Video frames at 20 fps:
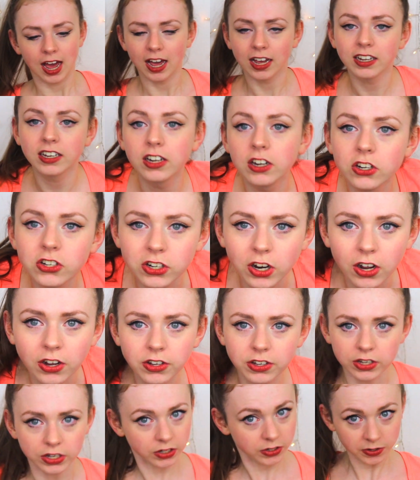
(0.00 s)
I'm going to show
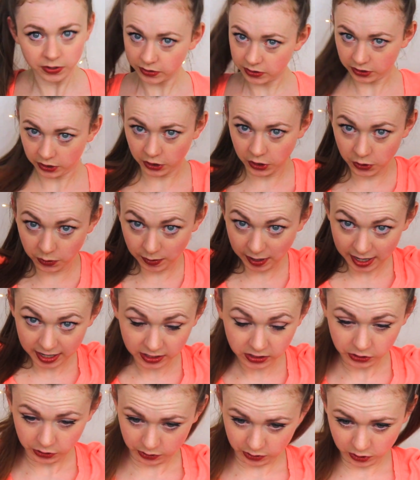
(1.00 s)
you 2
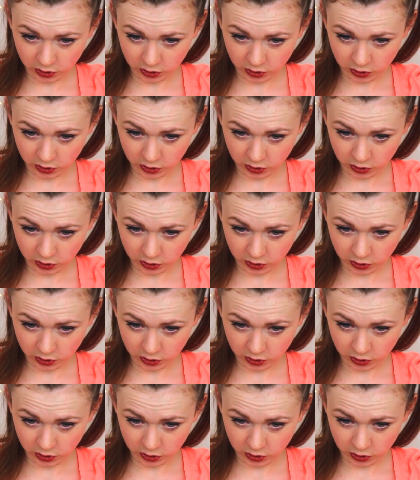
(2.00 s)
ways you